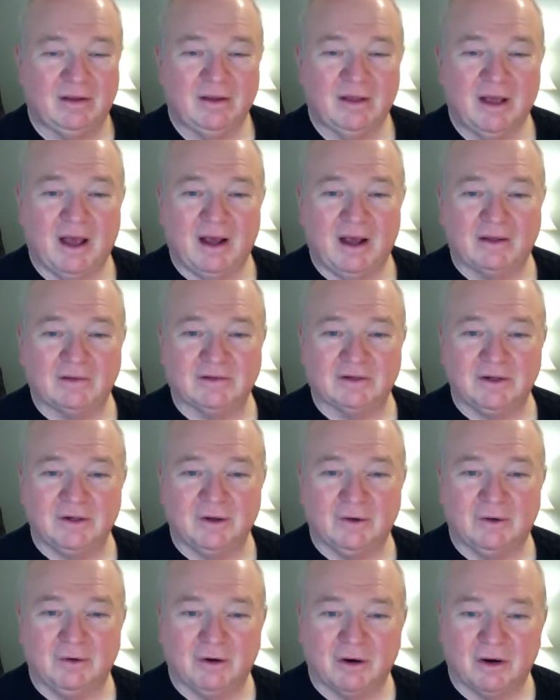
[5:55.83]
out the
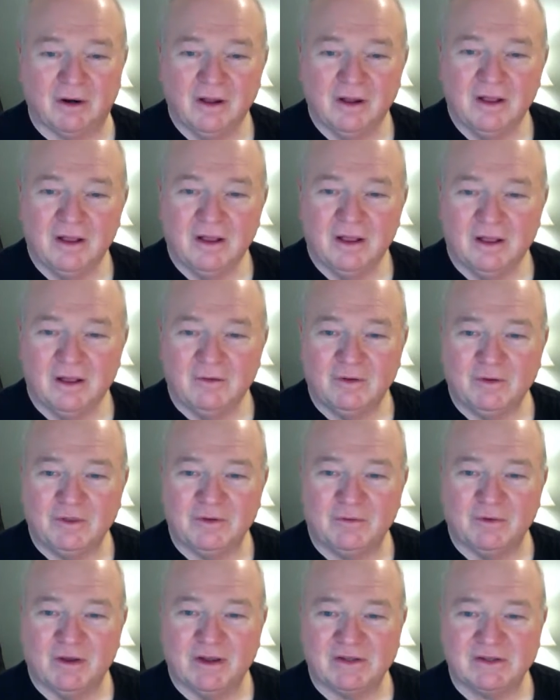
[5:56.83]
door with
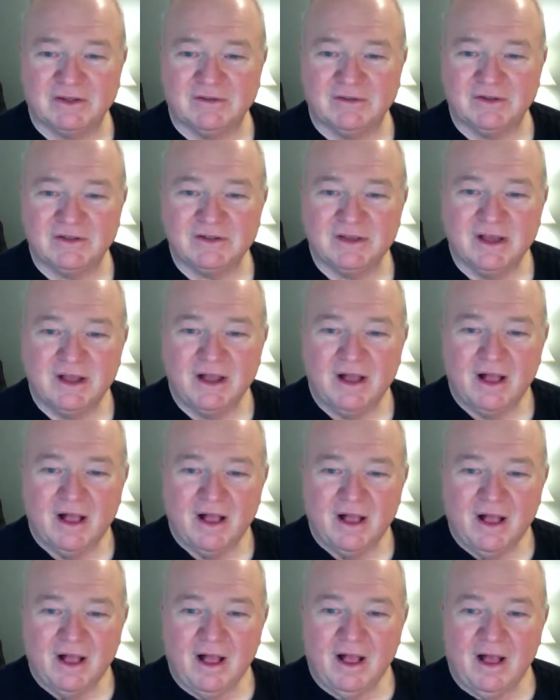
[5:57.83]
the rest of us.
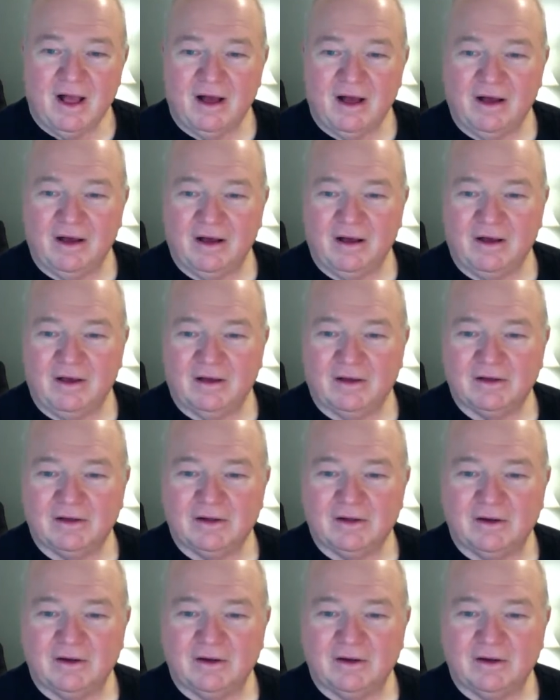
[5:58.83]
I